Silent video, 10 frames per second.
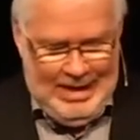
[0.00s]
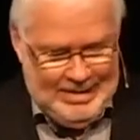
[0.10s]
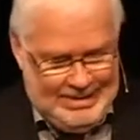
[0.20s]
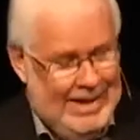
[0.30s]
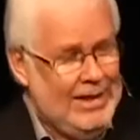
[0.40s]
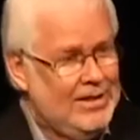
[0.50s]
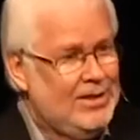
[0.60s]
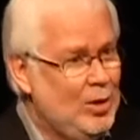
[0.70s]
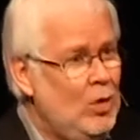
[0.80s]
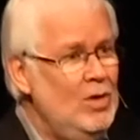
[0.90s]
to get
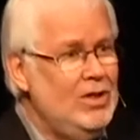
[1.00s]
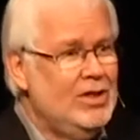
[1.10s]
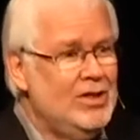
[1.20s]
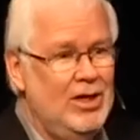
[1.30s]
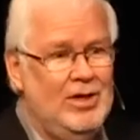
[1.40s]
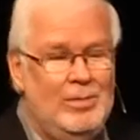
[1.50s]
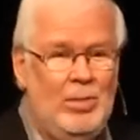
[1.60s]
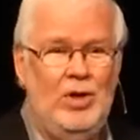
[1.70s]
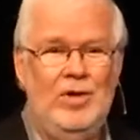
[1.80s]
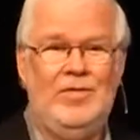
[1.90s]
soldiers on the
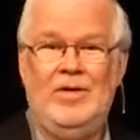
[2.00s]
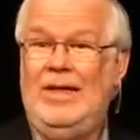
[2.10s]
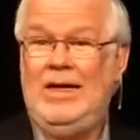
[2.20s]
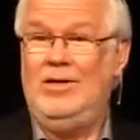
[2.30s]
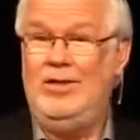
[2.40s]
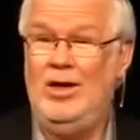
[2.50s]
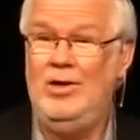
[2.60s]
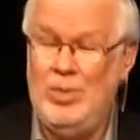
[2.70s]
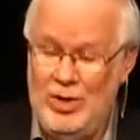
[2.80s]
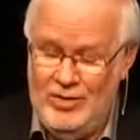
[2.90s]
move. And they could now
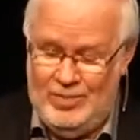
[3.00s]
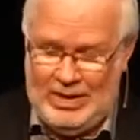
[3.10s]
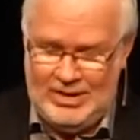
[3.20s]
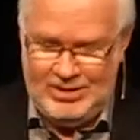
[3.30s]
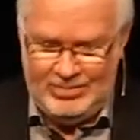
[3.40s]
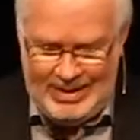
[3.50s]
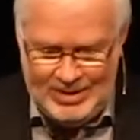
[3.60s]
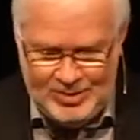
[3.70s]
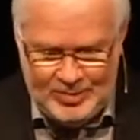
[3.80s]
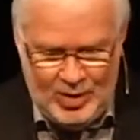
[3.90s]
move because the
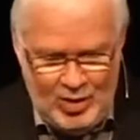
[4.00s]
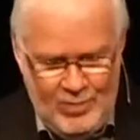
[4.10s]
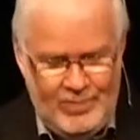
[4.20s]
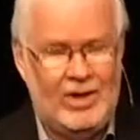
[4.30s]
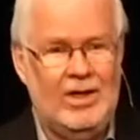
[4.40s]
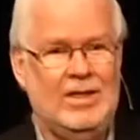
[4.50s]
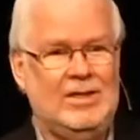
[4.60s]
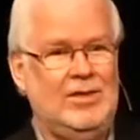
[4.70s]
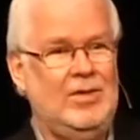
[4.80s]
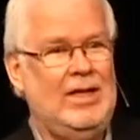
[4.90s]
rains were over,
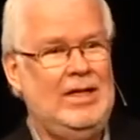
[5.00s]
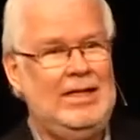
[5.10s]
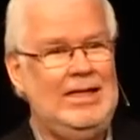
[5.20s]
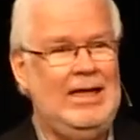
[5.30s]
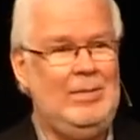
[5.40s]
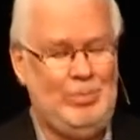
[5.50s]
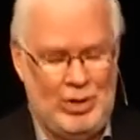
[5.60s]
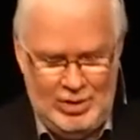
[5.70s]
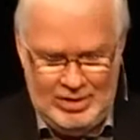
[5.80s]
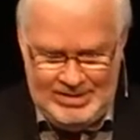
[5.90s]
so they didn't get
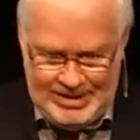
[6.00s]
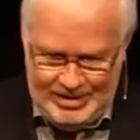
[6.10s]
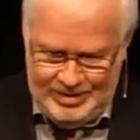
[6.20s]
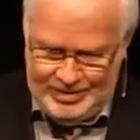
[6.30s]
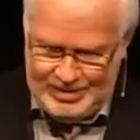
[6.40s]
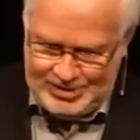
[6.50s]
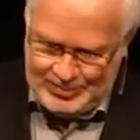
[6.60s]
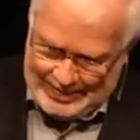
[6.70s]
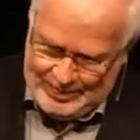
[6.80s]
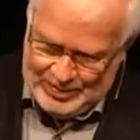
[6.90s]
bogged down or
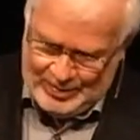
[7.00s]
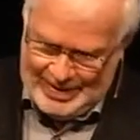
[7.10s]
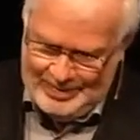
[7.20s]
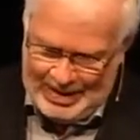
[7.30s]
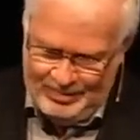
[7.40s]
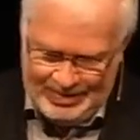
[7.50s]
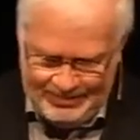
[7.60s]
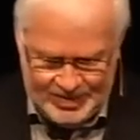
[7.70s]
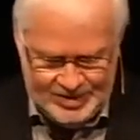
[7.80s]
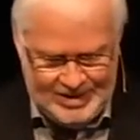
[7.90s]
swept away by
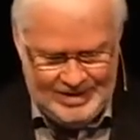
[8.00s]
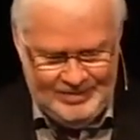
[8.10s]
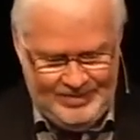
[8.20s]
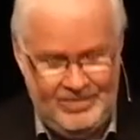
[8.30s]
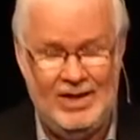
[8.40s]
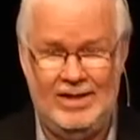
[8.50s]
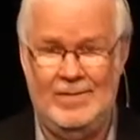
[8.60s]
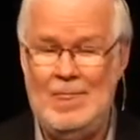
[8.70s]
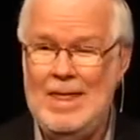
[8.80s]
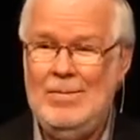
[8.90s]
rivers in flood.
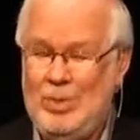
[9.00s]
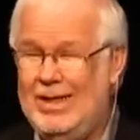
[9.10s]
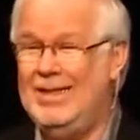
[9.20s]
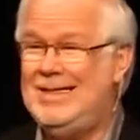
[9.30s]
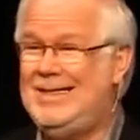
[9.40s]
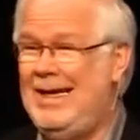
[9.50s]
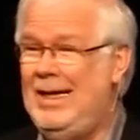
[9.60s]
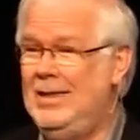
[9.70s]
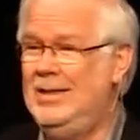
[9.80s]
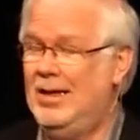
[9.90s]
But
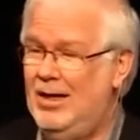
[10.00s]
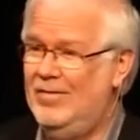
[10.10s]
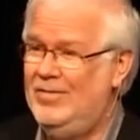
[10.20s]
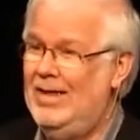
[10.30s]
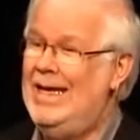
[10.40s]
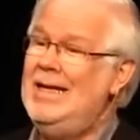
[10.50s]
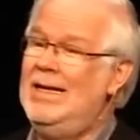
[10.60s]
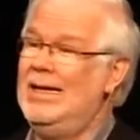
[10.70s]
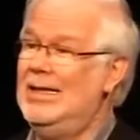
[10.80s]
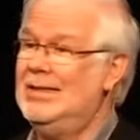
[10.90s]
instead of
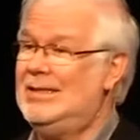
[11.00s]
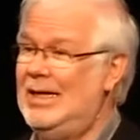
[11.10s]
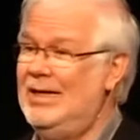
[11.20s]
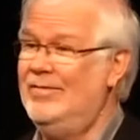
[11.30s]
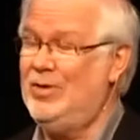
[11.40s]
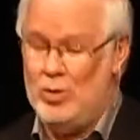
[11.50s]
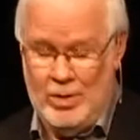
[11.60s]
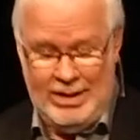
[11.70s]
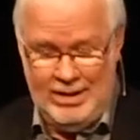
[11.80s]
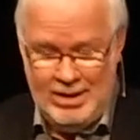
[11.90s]
leading, instead of
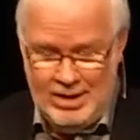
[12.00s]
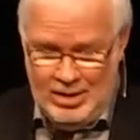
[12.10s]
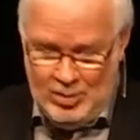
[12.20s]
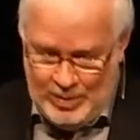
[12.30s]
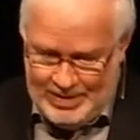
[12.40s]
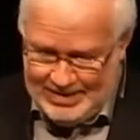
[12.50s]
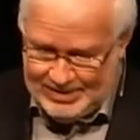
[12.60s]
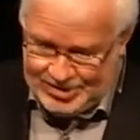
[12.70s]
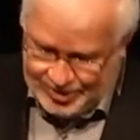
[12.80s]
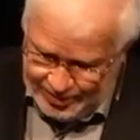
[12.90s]
going with
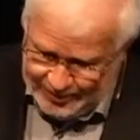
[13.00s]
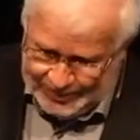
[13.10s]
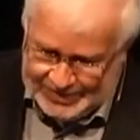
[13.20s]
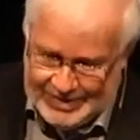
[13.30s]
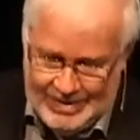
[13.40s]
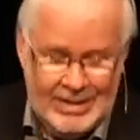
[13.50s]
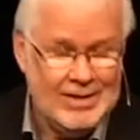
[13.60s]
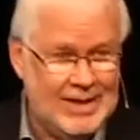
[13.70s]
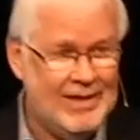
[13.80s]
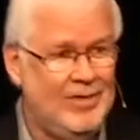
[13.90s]
his troops,
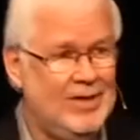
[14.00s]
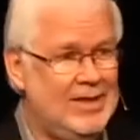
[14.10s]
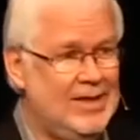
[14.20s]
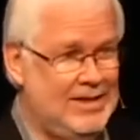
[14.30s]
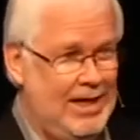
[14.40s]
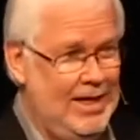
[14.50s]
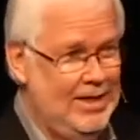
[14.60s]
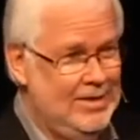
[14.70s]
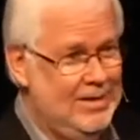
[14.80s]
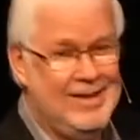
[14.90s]
David
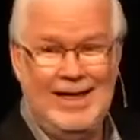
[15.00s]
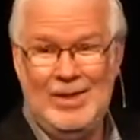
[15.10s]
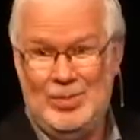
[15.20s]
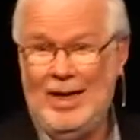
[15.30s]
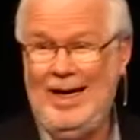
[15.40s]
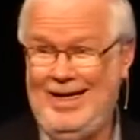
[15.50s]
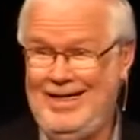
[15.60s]
decided to take a break.